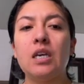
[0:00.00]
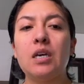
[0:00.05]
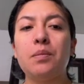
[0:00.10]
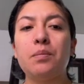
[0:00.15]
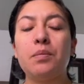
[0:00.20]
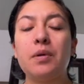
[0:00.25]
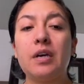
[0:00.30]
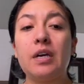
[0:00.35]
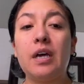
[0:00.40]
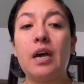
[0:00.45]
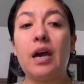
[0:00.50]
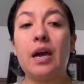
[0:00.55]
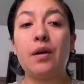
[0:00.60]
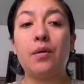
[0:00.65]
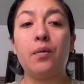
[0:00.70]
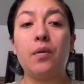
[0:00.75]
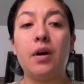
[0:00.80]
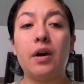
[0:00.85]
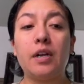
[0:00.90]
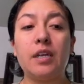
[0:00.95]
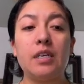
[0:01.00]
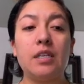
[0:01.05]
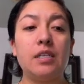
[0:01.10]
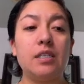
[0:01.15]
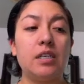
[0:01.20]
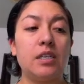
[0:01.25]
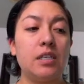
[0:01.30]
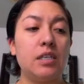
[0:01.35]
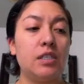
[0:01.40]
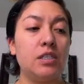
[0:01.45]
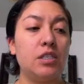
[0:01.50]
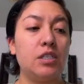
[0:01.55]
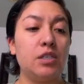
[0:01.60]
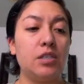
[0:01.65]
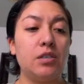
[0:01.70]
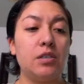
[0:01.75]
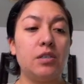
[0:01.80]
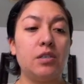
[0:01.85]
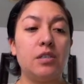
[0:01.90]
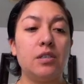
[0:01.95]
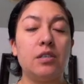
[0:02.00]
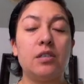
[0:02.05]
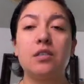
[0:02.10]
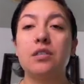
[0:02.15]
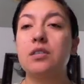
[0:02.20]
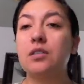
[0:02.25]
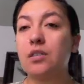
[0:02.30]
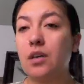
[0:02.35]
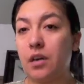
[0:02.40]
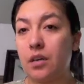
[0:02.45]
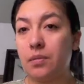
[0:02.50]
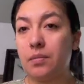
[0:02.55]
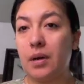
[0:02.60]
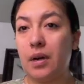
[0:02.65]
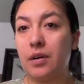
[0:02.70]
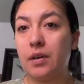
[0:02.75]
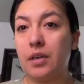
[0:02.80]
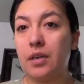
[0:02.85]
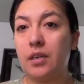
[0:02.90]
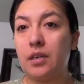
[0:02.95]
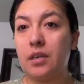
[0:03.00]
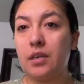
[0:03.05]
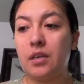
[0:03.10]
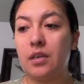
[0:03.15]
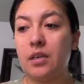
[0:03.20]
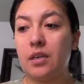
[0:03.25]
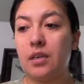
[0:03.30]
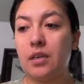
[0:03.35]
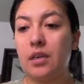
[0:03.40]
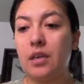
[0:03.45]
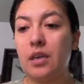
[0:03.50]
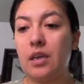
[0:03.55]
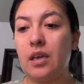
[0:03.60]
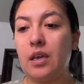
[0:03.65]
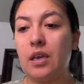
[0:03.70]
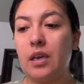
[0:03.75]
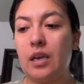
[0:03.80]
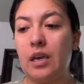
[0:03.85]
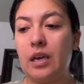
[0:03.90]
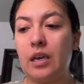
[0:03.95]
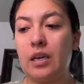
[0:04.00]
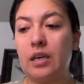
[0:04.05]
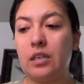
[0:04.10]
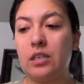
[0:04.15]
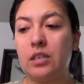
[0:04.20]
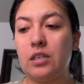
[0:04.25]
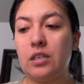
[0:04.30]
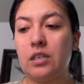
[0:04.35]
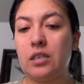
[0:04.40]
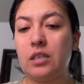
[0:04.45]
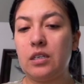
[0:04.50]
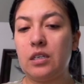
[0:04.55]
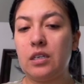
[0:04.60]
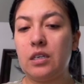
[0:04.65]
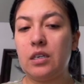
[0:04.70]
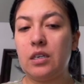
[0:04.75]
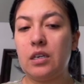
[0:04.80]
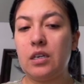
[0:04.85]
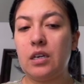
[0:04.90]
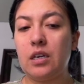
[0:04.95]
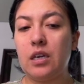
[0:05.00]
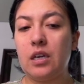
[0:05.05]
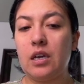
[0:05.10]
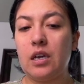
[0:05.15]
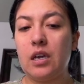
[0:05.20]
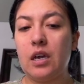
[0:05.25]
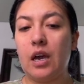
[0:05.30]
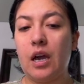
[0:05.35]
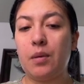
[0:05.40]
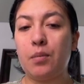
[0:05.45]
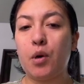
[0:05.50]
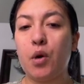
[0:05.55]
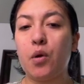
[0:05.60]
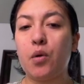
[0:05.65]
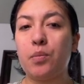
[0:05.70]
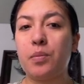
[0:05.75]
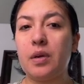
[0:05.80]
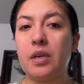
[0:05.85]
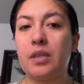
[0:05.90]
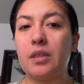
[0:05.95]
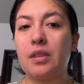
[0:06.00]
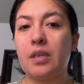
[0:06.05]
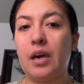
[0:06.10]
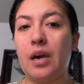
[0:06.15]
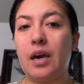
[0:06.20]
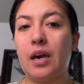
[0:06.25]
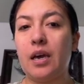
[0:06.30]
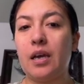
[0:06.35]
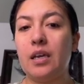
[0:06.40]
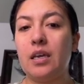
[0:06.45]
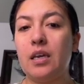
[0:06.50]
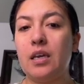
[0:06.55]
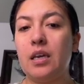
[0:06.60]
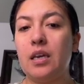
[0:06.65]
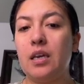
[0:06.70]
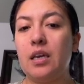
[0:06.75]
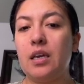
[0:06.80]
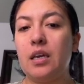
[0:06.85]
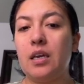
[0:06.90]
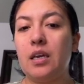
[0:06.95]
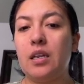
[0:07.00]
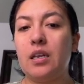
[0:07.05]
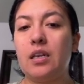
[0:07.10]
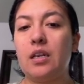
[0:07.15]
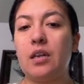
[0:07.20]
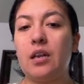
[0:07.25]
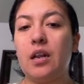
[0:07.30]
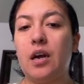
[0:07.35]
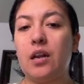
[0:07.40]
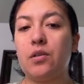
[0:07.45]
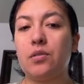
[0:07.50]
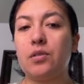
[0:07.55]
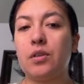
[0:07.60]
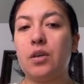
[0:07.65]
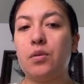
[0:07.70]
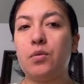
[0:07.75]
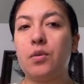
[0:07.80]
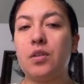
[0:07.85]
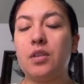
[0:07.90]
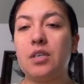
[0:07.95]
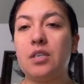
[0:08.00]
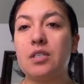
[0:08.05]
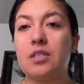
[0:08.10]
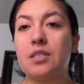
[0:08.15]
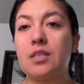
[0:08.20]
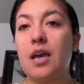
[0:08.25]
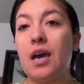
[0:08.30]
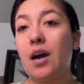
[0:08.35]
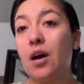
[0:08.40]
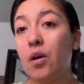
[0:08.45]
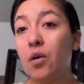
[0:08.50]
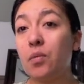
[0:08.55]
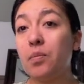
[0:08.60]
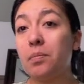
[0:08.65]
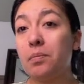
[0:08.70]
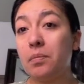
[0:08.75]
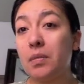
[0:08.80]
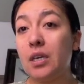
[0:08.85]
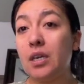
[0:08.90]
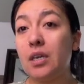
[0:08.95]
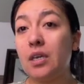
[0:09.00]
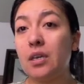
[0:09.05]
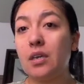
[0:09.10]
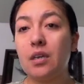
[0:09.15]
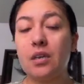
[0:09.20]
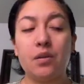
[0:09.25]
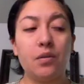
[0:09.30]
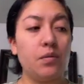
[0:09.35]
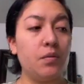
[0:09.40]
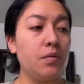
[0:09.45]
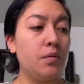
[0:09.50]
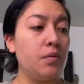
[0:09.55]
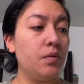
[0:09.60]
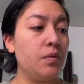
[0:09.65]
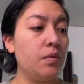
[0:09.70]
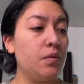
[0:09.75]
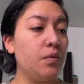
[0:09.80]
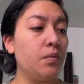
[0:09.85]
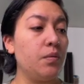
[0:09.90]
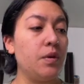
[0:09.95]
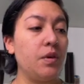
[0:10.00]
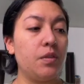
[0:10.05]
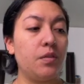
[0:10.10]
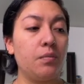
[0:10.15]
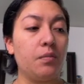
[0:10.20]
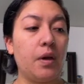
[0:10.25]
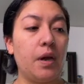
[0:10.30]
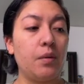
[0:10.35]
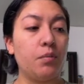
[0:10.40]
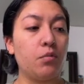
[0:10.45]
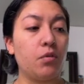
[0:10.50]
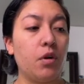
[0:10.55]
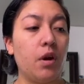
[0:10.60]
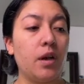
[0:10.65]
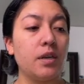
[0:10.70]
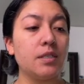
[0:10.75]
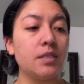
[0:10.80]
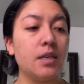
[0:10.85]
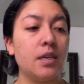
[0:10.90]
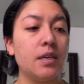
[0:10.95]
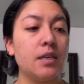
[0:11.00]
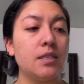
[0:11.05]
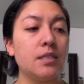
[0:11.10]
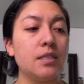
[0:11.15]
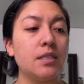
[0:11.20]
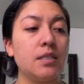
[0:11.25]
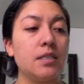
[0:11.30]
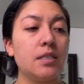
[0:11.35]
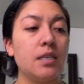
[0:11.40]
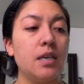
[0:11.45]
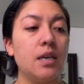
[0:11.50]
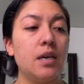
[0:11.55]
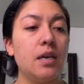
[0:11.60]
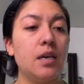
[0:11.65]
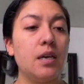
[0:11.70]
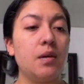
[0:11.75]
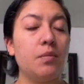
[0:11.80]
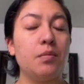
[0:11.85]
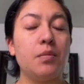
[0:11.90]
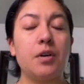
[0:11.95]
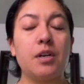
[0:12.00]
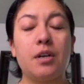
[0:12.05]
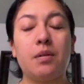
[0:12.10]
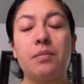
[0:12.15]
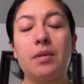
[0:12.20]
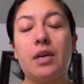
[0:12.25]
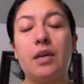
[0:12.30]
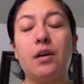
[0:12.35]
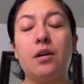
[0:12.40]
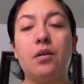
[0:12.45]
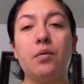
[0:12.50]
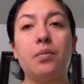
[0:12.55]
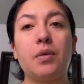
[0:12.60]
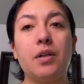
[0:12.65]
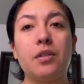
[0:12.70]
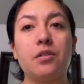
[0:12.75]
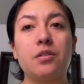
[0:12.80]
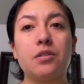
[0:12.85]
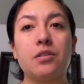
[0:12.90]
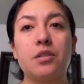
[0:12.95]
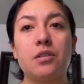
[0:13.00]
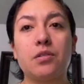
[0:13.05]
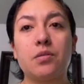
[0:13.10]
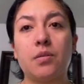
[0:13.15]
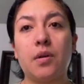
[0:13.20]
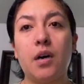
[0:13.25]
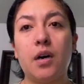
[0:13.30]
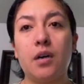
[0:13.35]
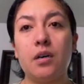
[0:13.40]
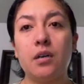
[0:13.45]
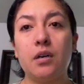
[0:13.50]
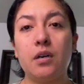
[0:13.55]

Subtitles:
but I wanted to talk about it, and I'm hoping that not only will this help me with my process, but it might help others as well.